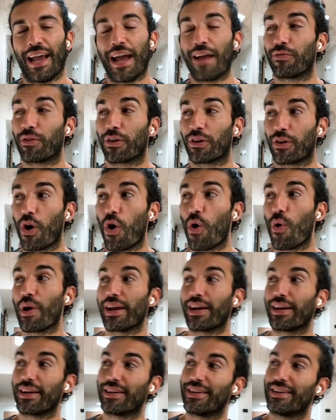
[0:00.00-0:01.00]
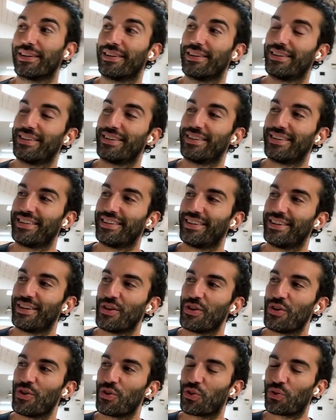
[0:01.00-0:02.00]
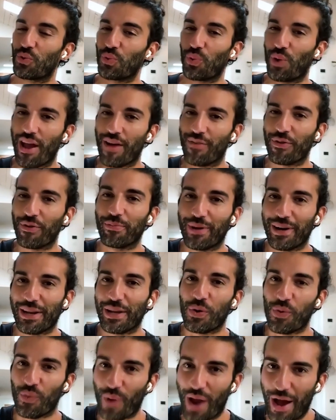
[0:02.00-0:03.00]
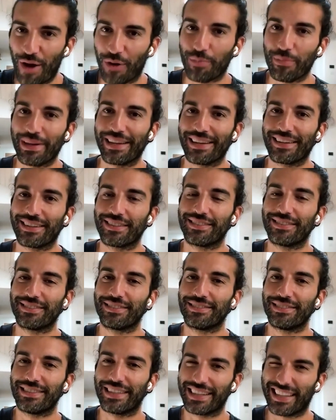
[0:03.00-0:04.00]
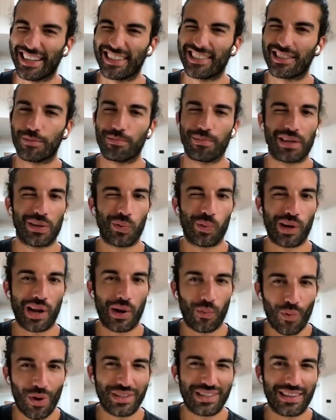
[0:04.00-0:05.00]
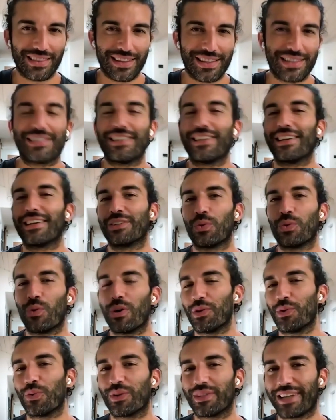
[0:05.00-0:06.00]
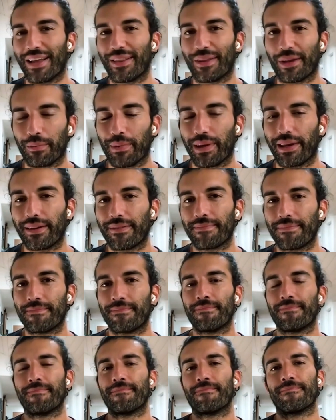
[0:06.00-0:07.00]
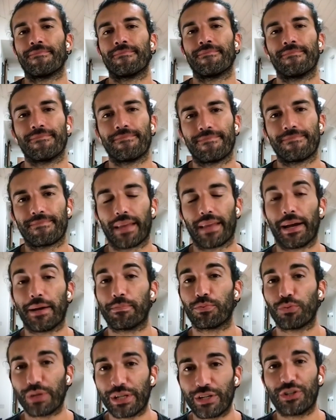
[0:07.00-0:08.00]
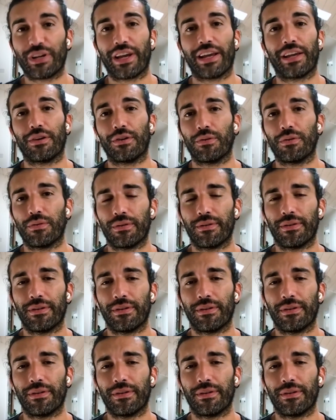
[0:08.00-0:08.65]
and for going through everybody around me to get to me when I wasn't listening to what you were telling me. I appreciate you.